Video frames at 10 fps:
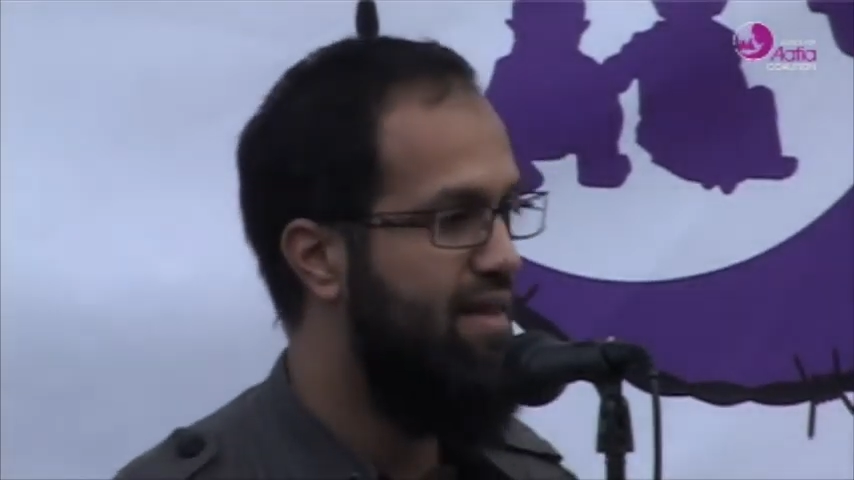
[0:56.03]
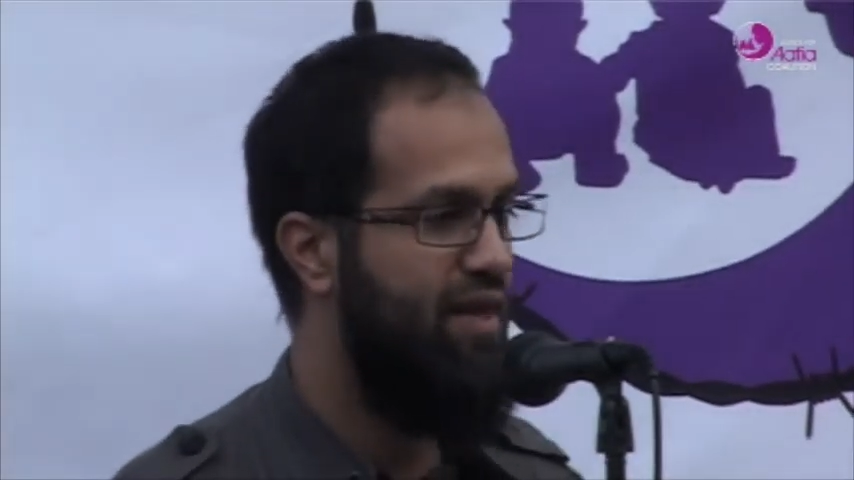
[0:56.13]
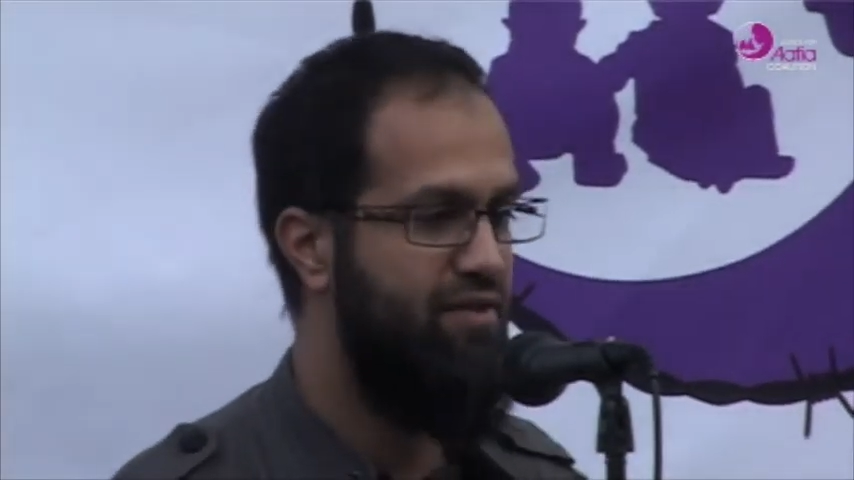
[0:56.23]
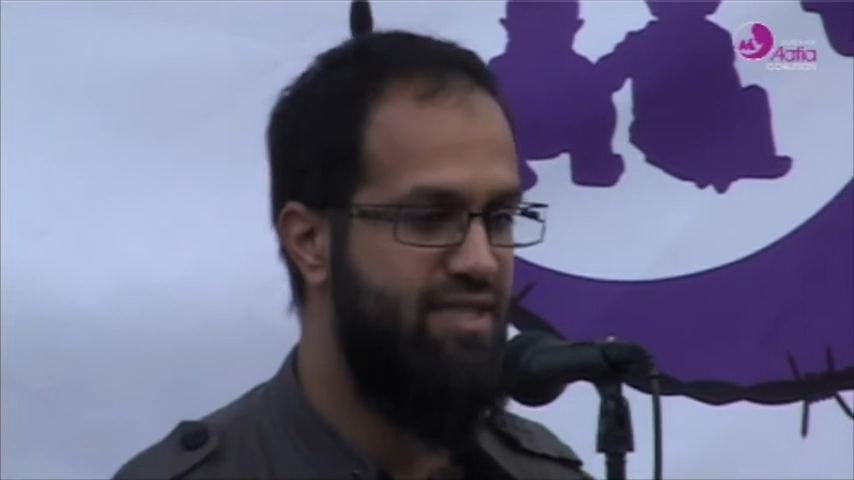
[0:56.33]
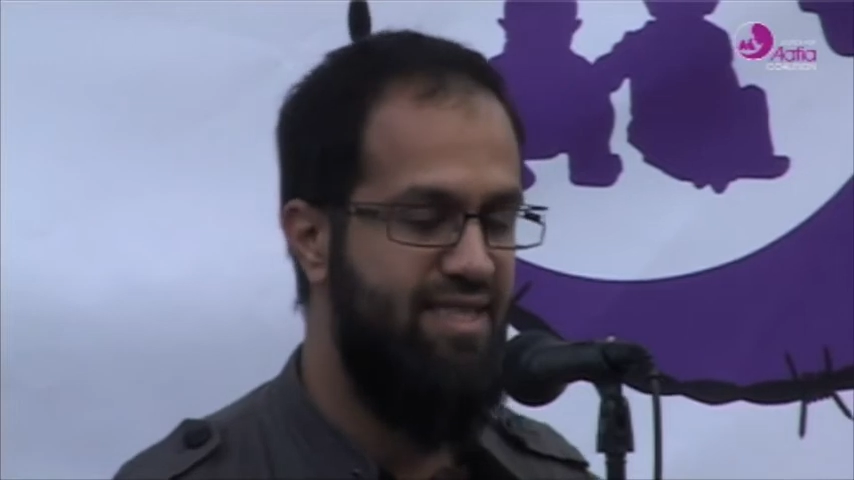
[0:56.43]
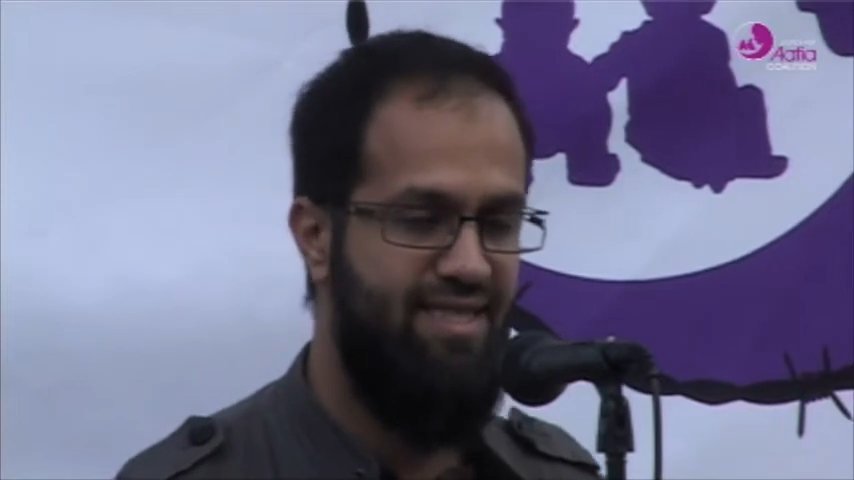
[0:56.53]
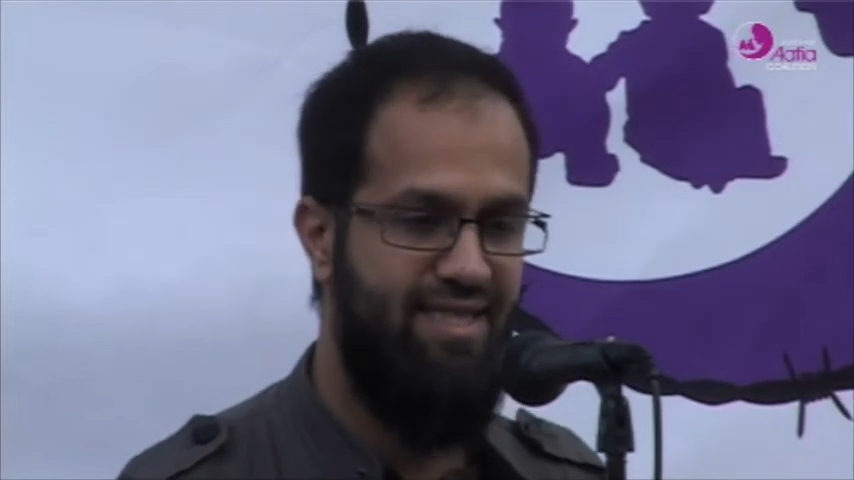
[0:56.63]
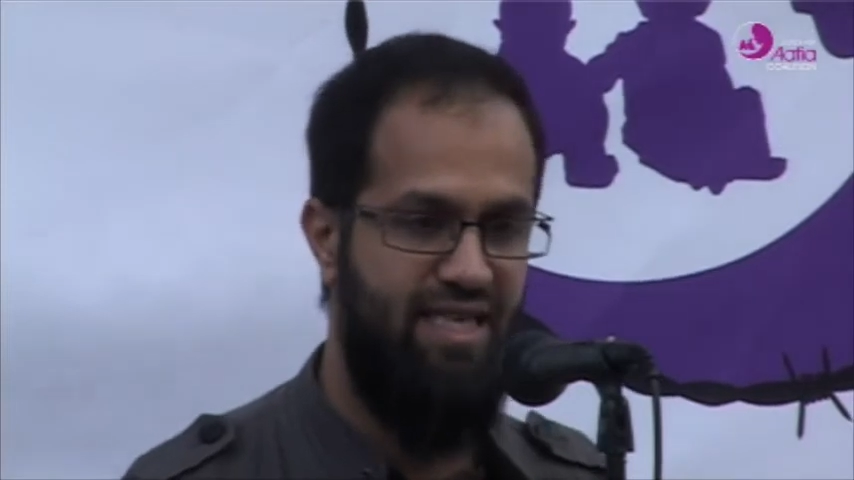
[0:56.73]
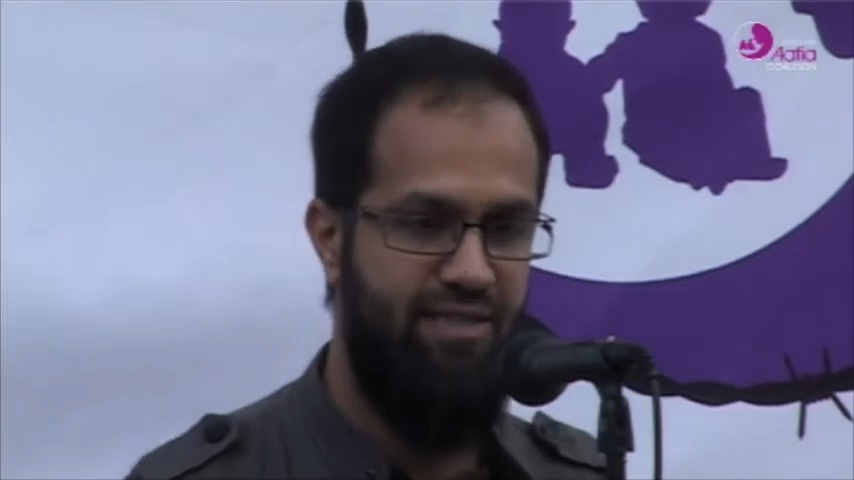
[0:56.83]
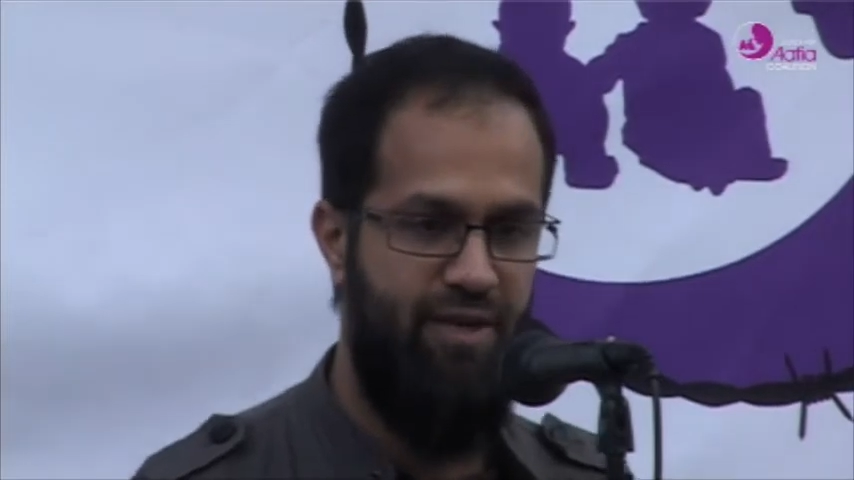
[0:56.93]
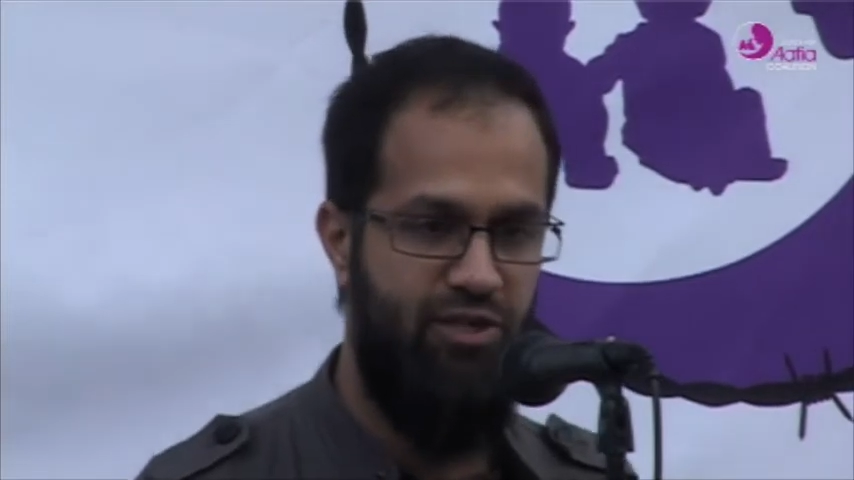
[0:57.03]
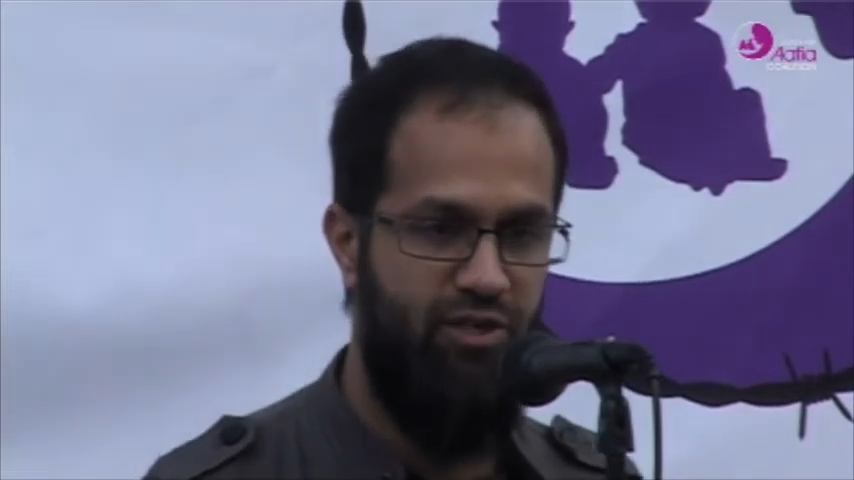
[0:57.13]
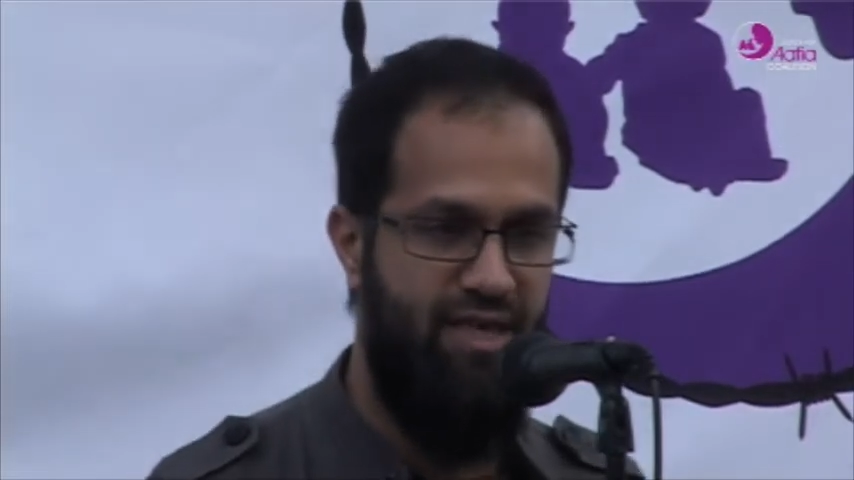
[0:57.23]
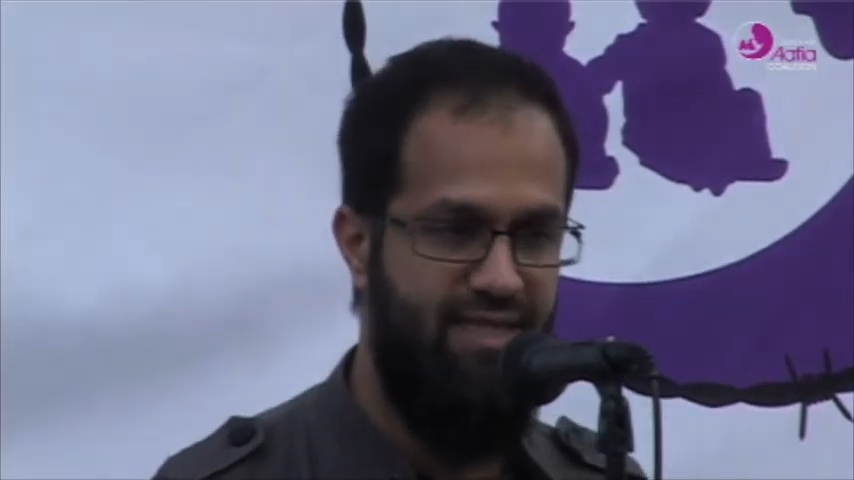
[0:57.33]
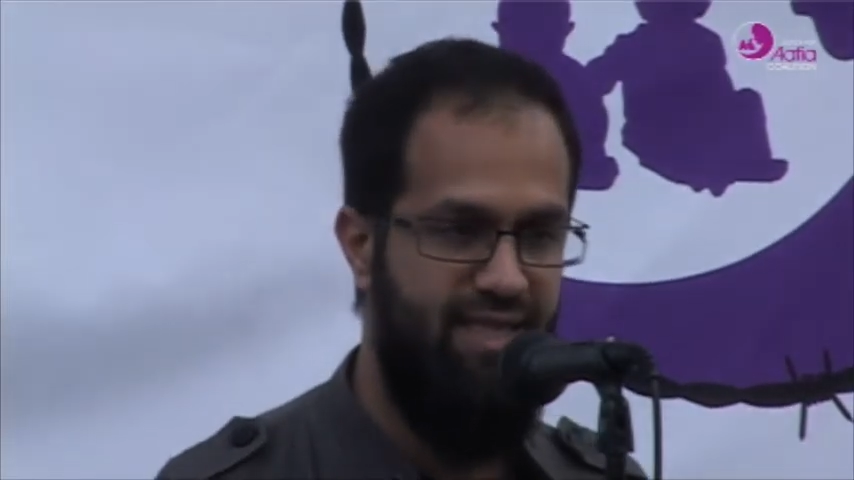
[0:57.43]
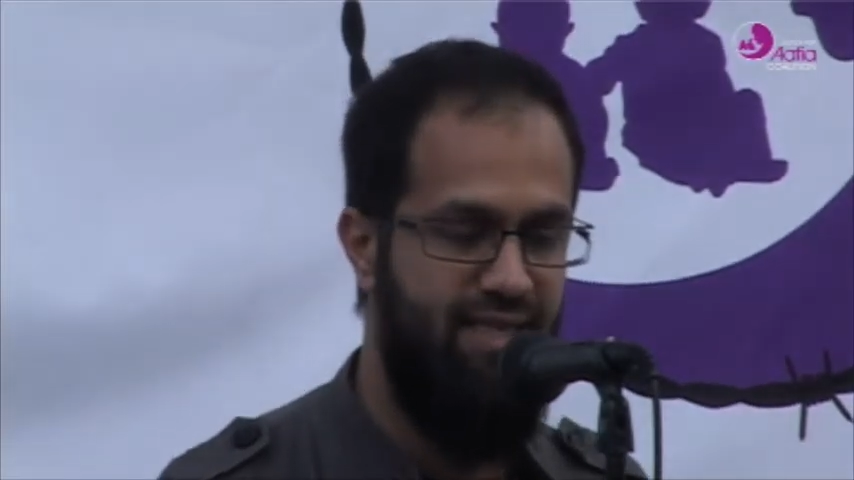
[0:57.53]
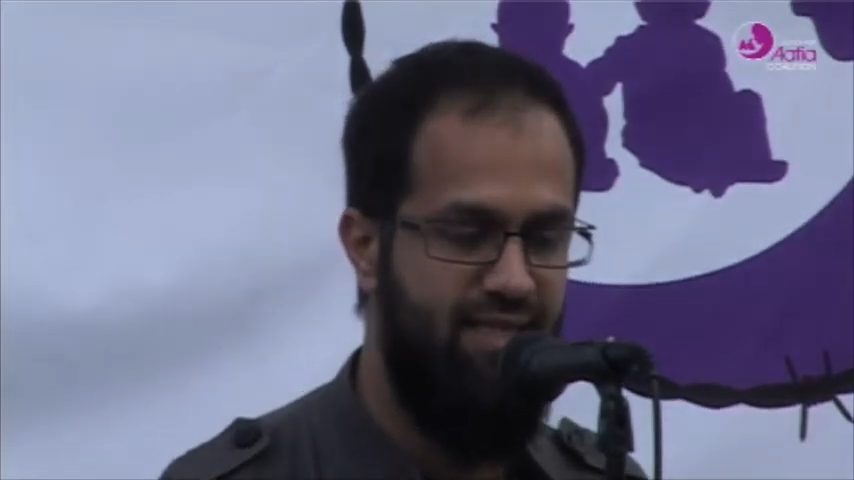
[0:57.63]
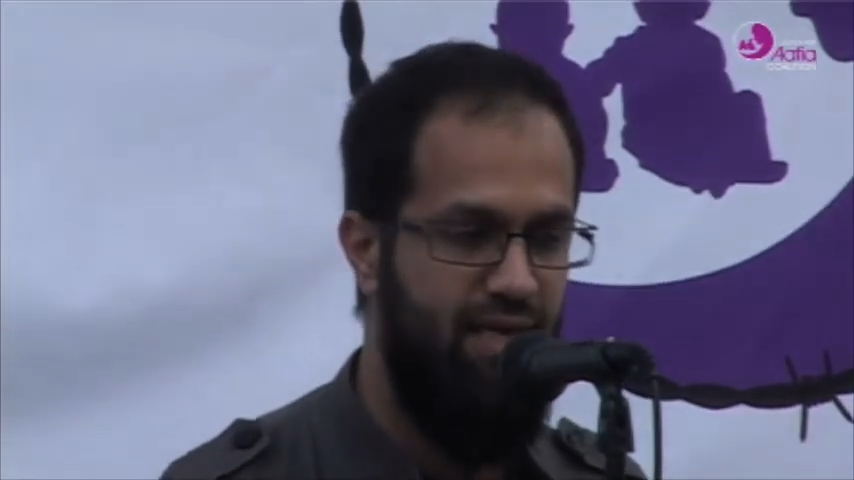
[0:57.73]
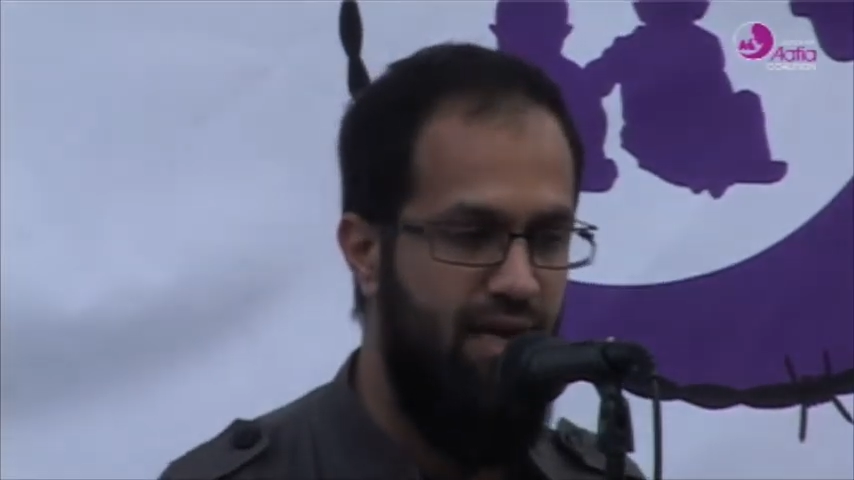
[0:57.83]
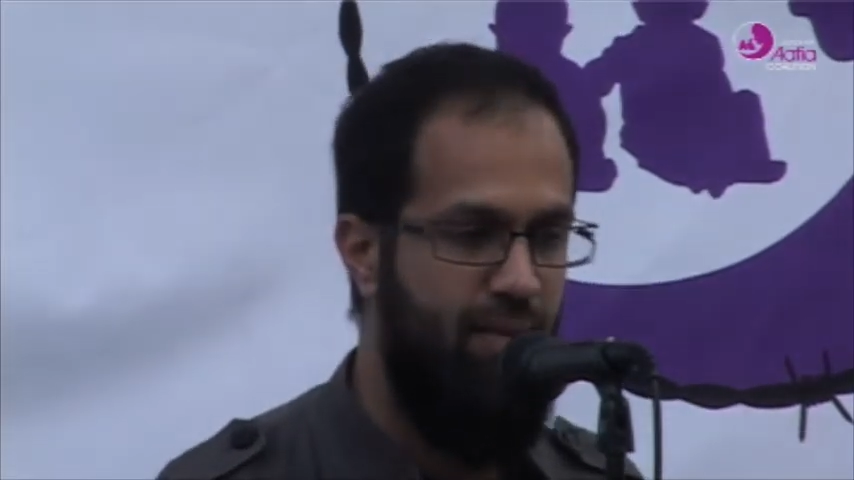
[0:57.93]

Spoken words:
that the sister has been treated,